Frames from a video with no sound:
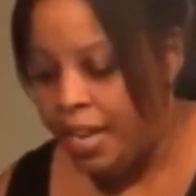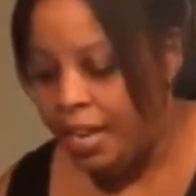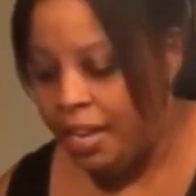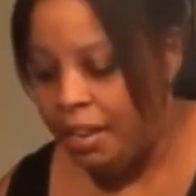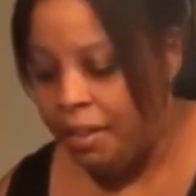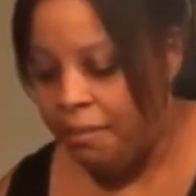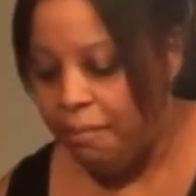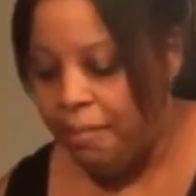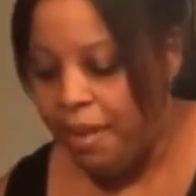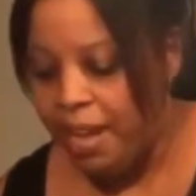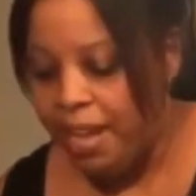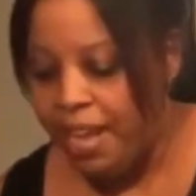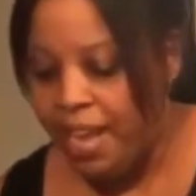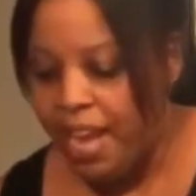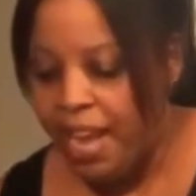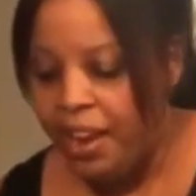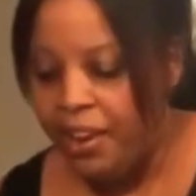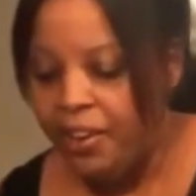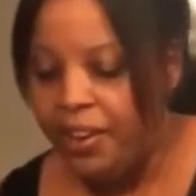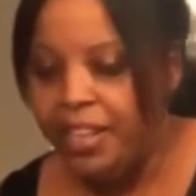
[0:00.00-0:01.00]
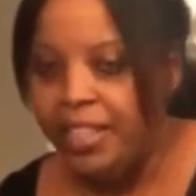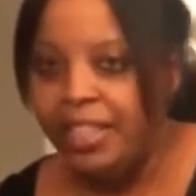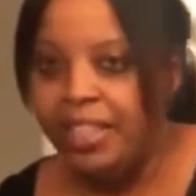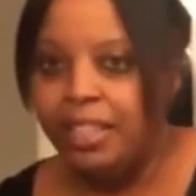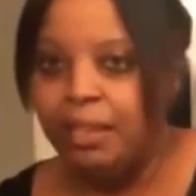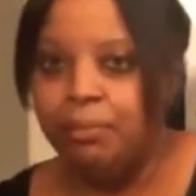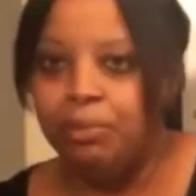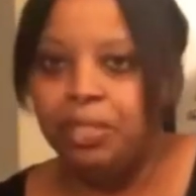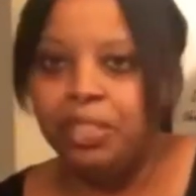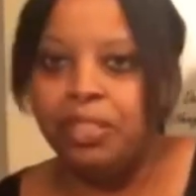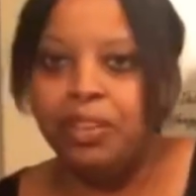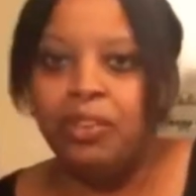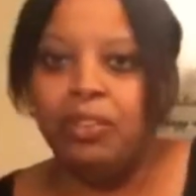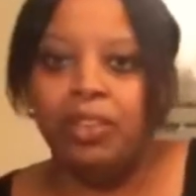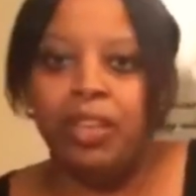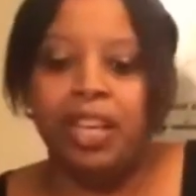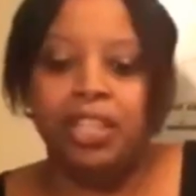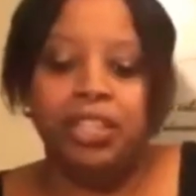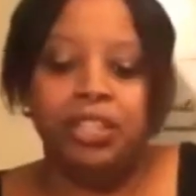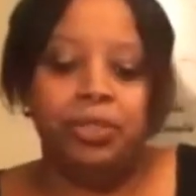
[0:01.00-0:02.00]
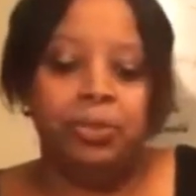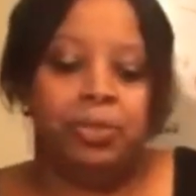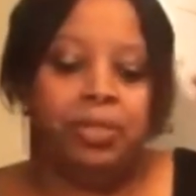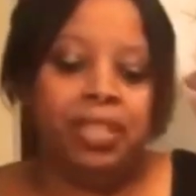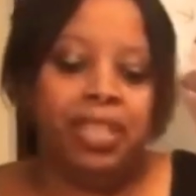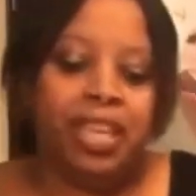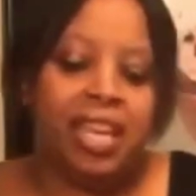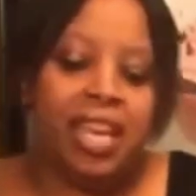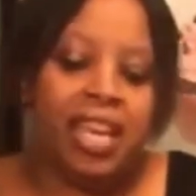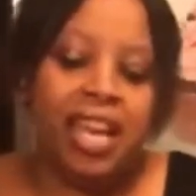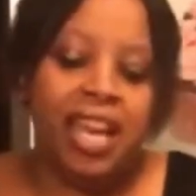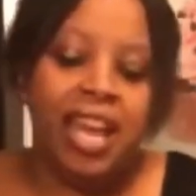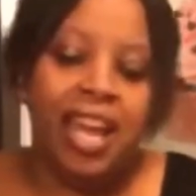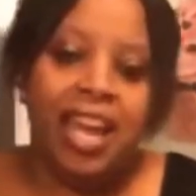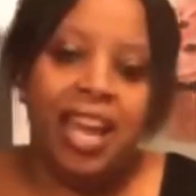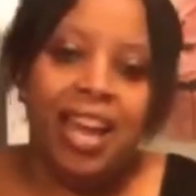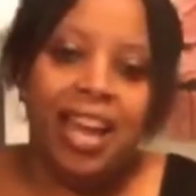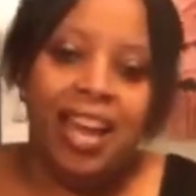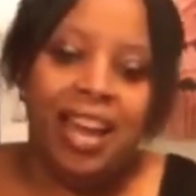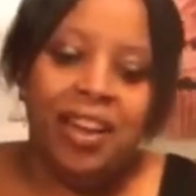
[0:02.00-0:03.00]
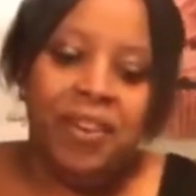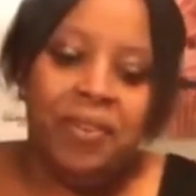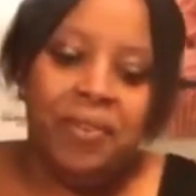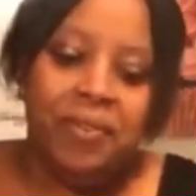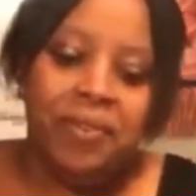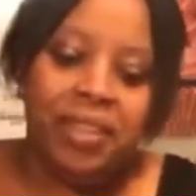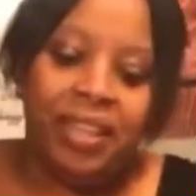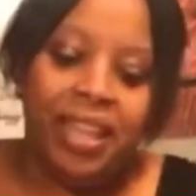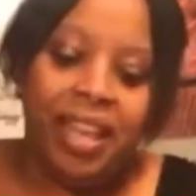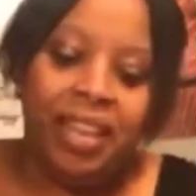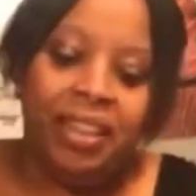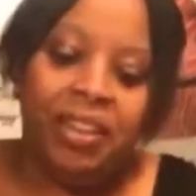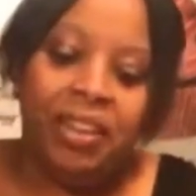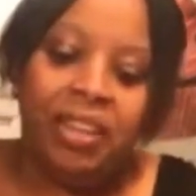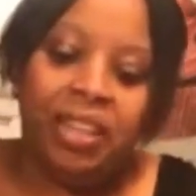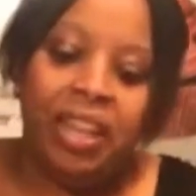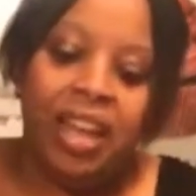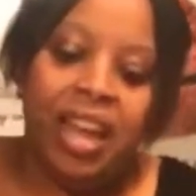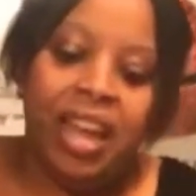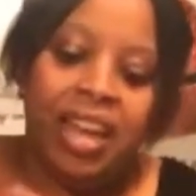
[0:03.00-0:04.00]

my carrots, and I'm just gonna let you see what they look like.